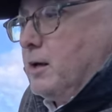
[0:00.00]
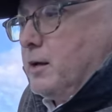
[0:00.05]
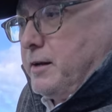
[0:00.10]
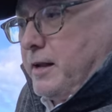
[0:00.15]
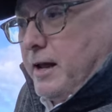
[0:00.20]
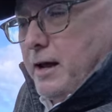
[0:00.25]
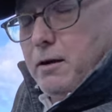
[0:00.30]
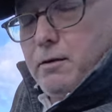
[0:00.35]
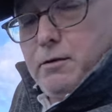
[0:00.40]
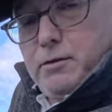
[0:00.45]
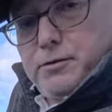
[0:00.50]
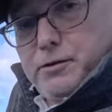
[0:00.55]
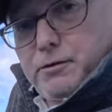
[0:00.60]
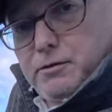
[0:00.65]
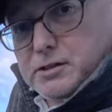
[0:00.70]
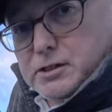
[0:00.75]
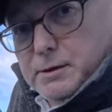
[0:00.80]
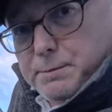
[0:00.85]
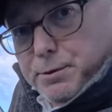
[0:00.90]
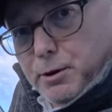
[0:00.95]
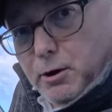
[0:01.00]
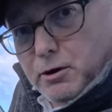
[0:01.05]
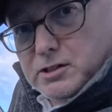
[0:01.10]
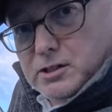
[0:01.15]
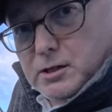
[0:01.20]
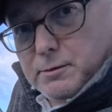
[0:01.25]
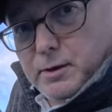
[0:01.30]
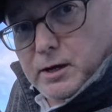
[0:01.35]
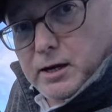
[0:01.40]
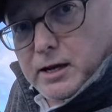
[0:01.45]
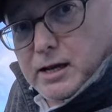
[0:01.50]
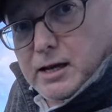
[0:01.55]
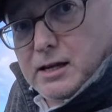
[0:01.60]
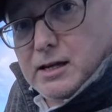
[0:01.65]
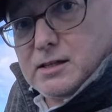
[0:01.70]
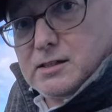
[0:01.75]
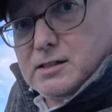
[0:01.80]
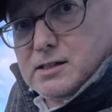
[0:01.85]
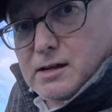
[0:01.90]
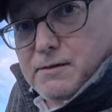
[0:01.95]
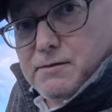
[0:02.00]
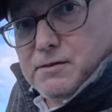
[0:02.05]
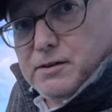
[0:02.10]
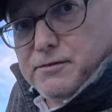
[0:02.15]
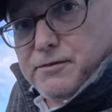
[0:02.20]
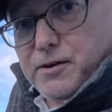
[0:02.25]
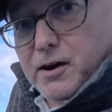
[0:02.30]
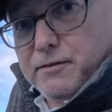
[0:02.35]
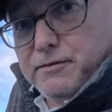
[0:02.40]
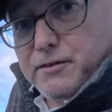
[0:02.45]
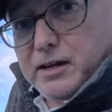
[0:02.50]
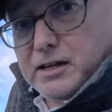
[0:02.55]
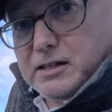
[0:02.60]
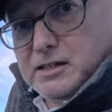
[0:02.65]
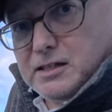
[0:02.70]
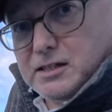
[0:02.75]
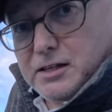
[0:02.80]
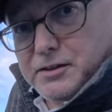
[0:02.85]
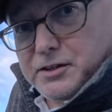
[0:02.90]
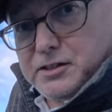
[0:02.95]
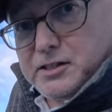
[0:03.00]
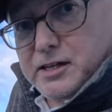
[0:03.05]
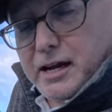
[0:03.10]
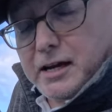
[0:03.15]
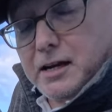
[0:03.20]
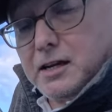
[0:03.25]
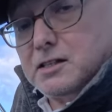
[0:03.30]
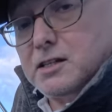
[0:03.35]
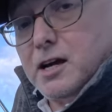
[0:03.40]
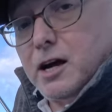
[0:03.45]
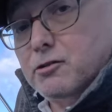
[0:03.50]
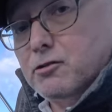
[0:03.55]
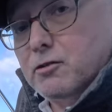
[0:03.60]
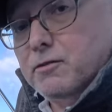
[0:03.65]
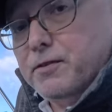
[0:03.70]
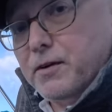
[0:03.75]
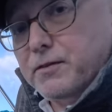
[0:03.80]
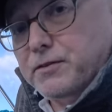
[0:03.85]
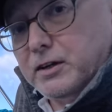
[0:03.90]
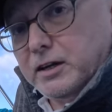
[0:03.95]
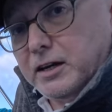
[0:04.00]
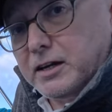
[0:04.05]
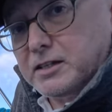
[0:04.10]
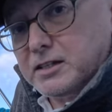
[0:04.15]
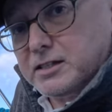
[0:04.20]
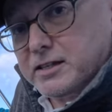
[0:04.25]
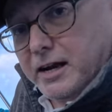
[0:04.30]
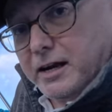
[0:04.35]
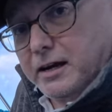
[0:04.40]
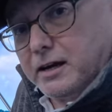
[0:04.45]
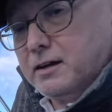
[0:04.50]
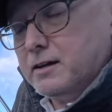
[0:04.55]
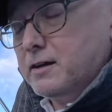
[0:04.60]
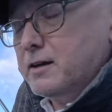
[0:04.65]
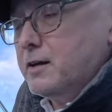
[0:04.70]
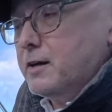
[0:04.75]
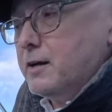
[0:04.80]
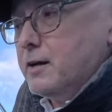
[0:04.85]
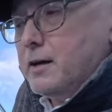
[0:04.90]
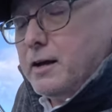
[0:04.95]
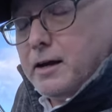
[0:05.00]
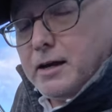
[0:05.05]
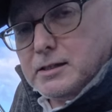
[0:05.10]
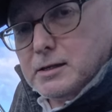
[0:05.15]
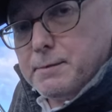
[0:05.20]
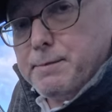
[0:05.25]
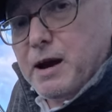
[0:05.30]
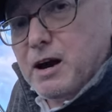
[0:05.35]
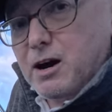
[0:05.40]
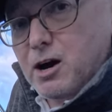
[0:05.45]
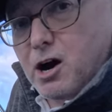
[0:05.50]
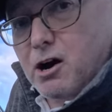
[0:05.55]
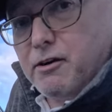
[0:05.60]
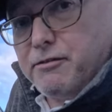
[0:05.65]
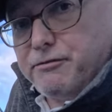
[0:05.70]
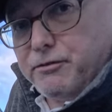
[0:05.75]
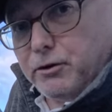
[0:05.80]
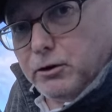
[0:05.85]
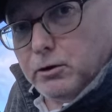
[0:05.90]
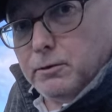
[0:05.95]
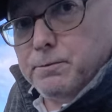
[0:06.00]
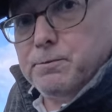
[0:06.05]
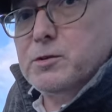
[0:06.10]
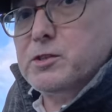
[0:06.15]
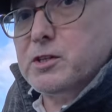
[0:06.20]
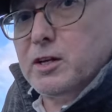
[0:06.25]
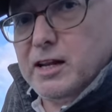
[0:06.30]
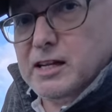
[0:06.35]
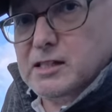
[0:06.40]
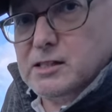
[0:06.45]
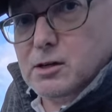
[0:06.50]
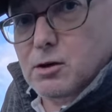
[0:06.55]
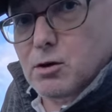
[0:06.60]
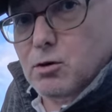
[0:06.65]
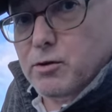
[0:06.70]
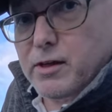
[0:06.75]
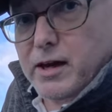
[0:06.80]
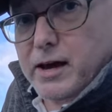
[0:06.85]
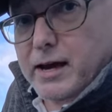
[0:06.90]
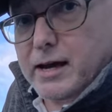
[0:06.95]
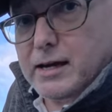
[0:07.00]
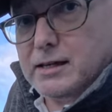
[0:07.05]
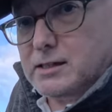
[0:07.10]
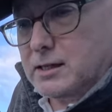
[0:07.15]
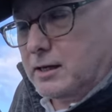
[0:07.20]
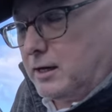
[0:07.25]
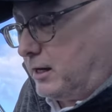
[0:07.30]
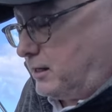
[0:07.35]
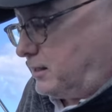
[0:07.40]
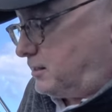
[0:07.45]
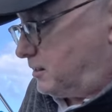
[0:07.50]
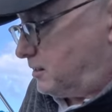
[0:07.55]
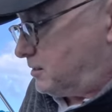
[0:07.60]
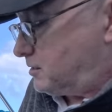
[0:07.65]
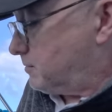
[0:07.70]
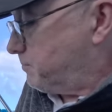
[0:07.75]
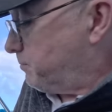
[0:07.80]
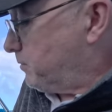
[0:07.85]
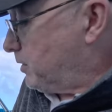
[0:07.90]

Now, there is approximately 75 litres in the tank. It's a 150 litre tank. It's about half full, so let's call that 80 litres.